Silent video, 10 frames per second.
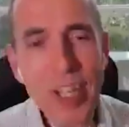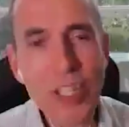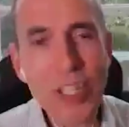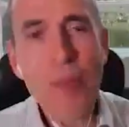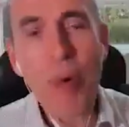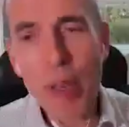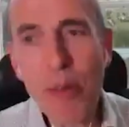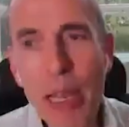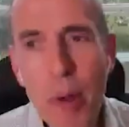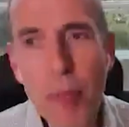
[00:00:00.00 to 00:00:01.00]
that's a good point.
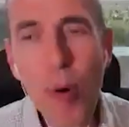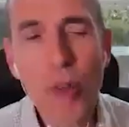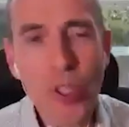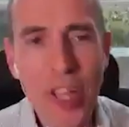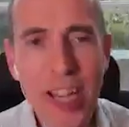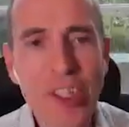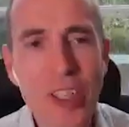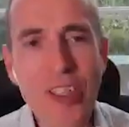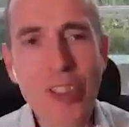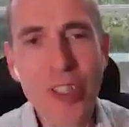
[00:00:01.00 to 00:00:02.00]
Let me pause you there
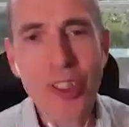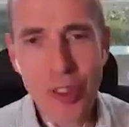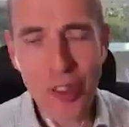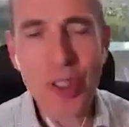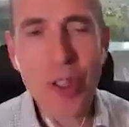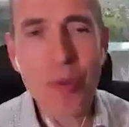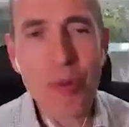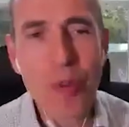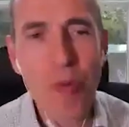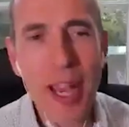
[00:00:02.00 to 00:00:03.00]
because
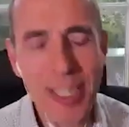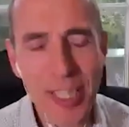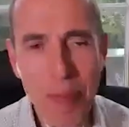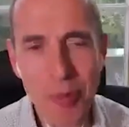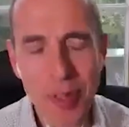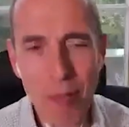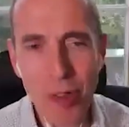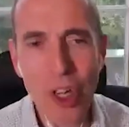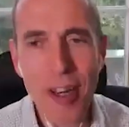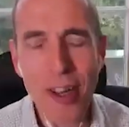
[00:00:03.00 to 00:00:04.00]
you raised something
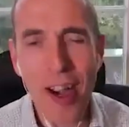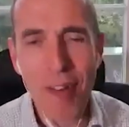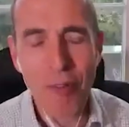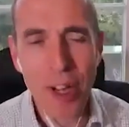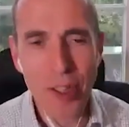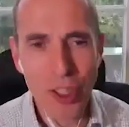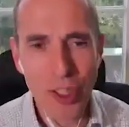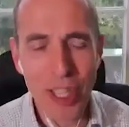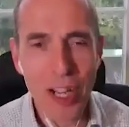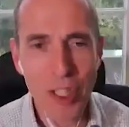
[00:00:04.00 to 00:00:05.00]
which I've noticed
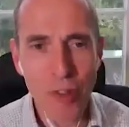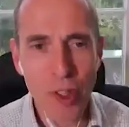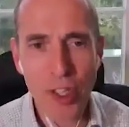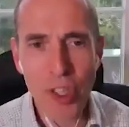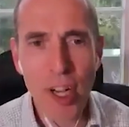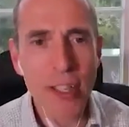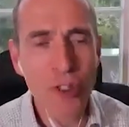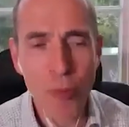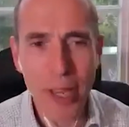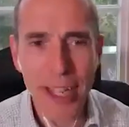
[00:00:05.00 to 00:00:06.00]
in the last few years. I used
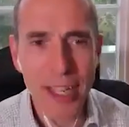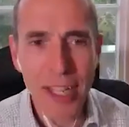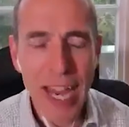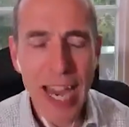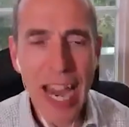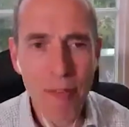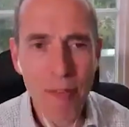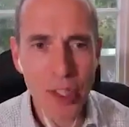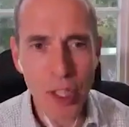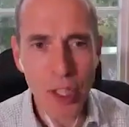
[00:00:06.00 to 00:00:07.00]
to be an
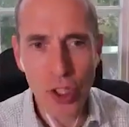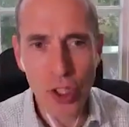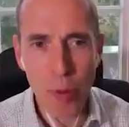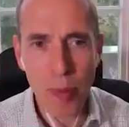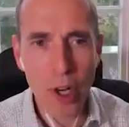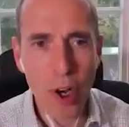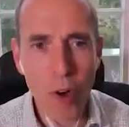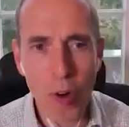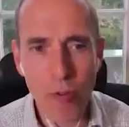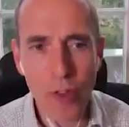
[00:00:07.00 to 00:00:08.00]
avid consumer
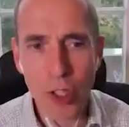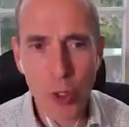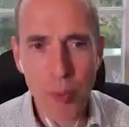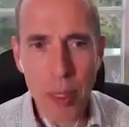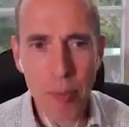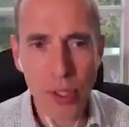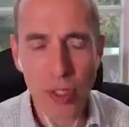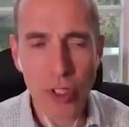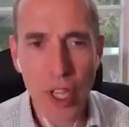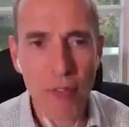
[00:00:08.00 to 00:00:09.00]
of the newspapers and
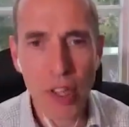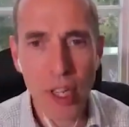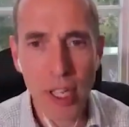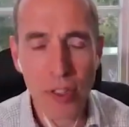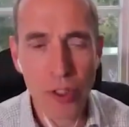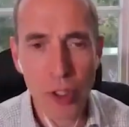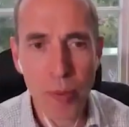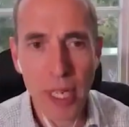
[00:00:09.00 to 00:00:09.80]
stuff, and I used to